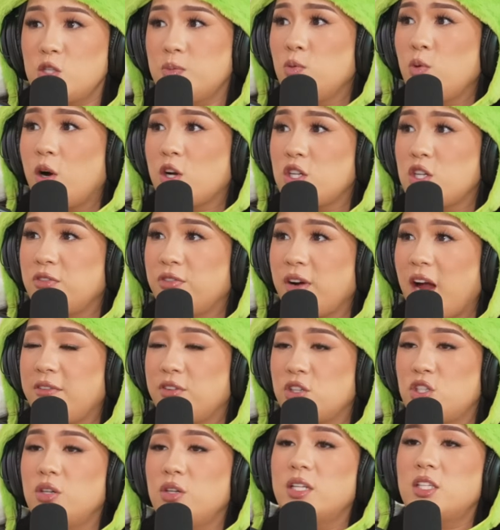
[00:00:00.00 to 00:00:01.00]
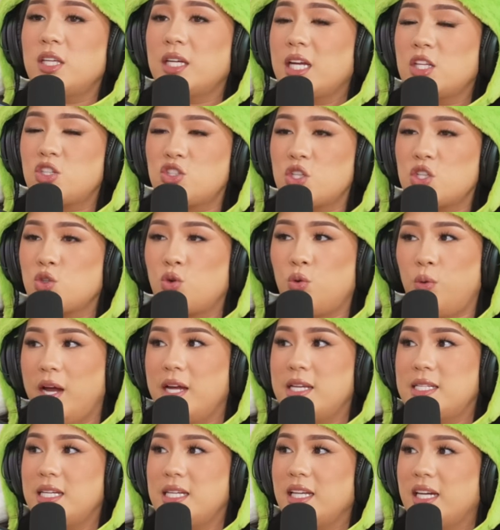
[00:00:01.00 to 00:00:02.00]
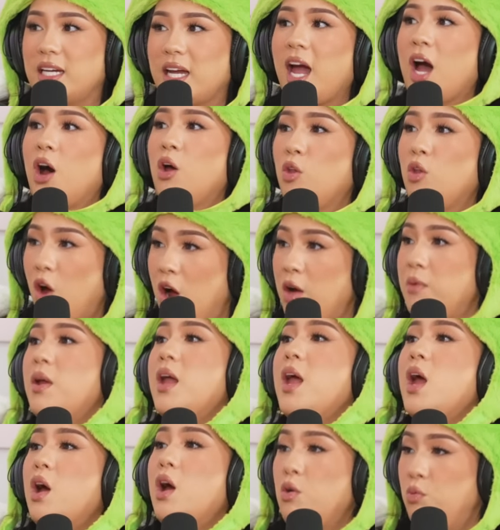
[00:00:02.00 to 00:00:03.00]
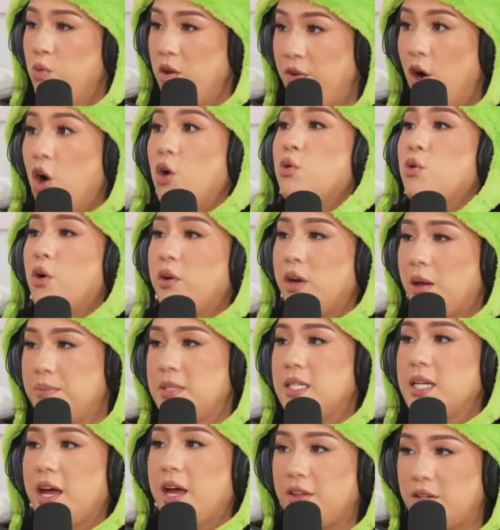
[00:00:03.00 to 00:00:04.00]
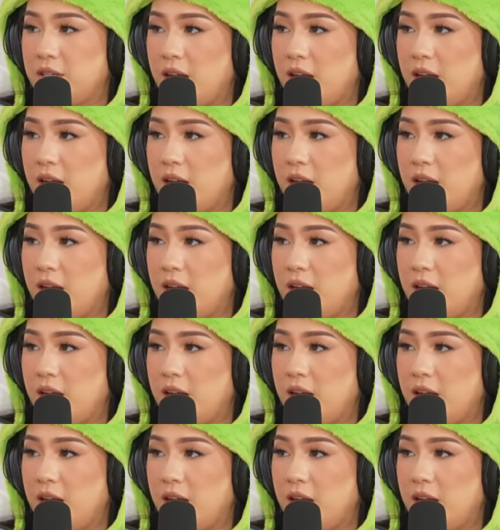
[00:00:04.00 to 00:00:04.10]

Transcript: been watching forever too. It's like, it's just crazy like how long we've all grown up together